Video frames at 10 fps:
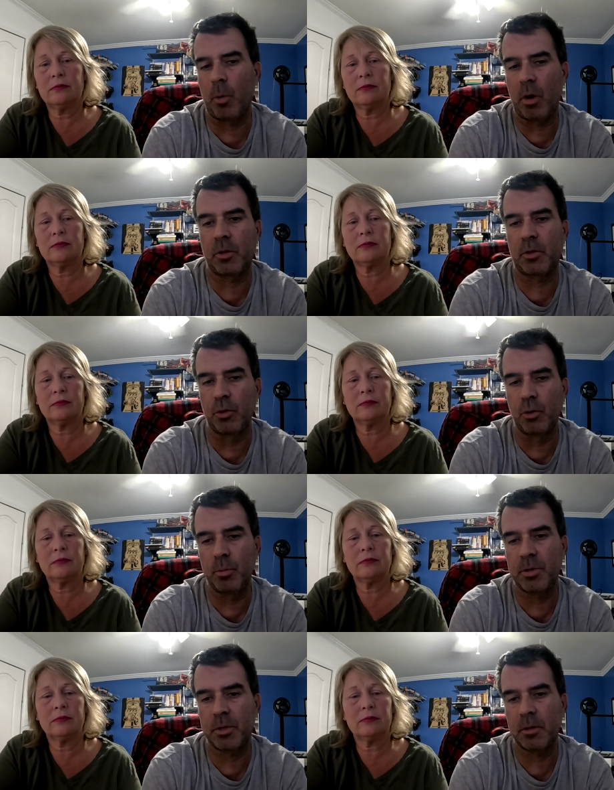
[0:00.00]
Speaker 1: we went on the
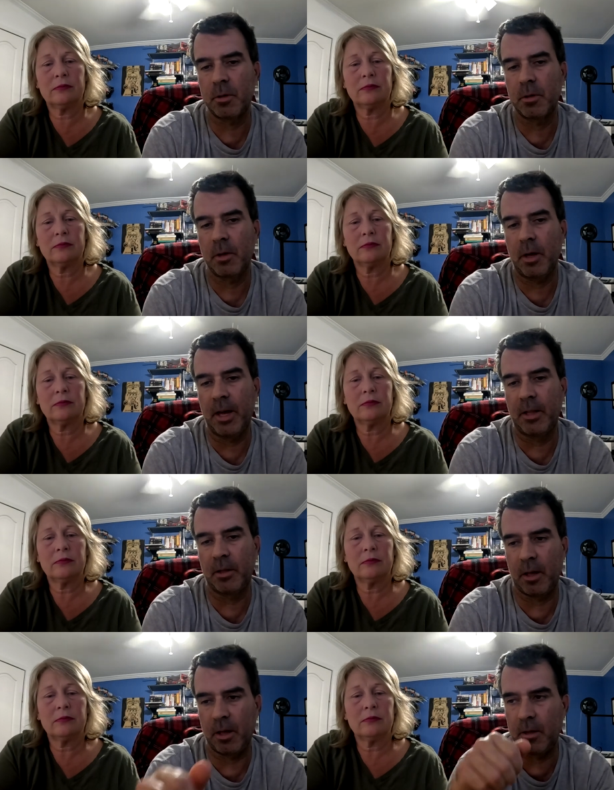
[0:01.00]
tubes and
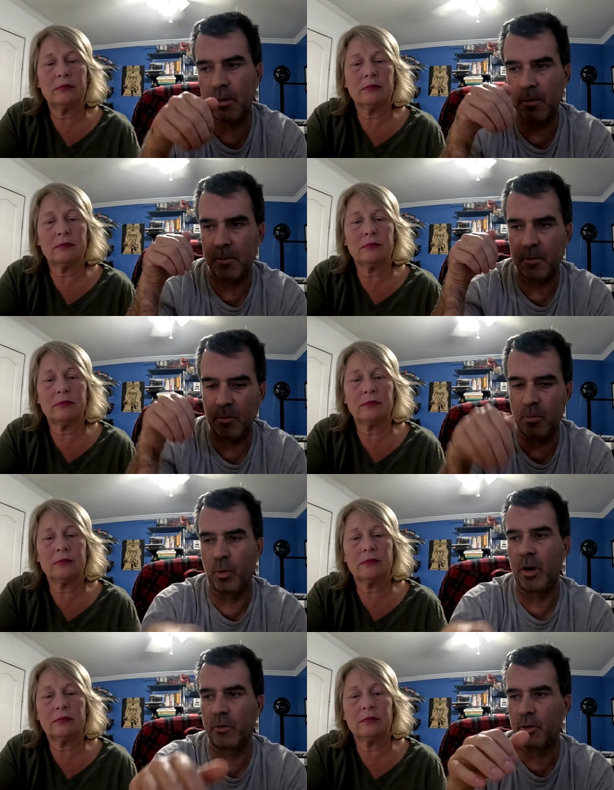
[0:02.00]
the
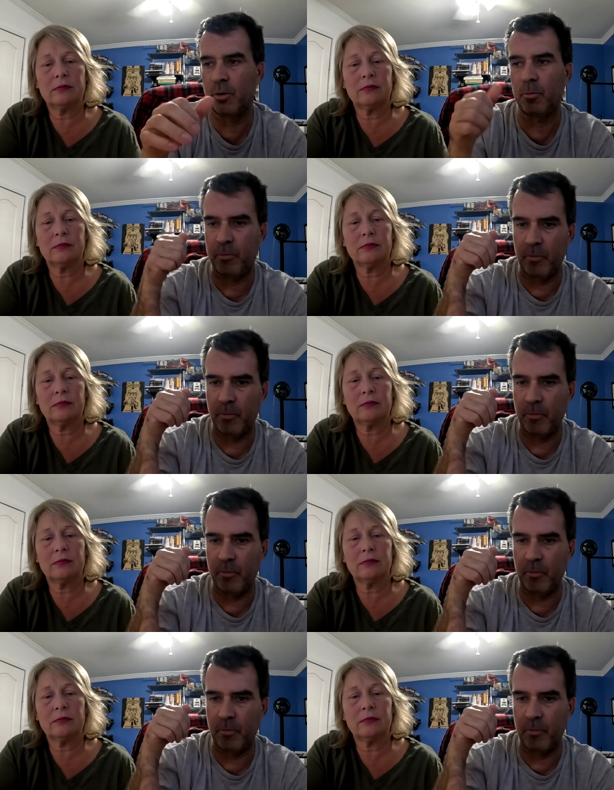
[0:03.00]
whatever